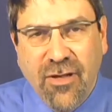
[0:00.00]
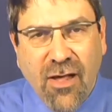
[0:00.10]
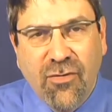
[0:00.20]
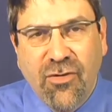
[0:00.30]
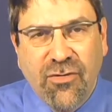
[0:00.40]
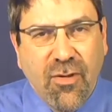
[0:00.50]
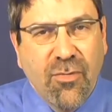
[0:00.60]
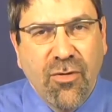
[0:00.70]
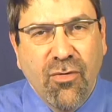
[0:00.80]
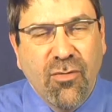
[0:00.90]
dollars, it's
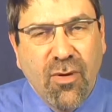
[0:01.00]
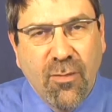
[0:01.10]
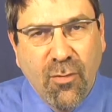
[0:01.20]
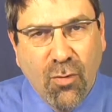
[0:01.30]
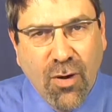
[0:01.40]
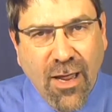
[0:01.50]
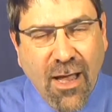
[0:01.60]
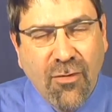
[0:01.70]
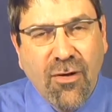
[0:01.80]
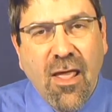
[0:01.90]
something you can probably work
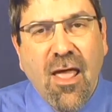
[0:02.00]
out.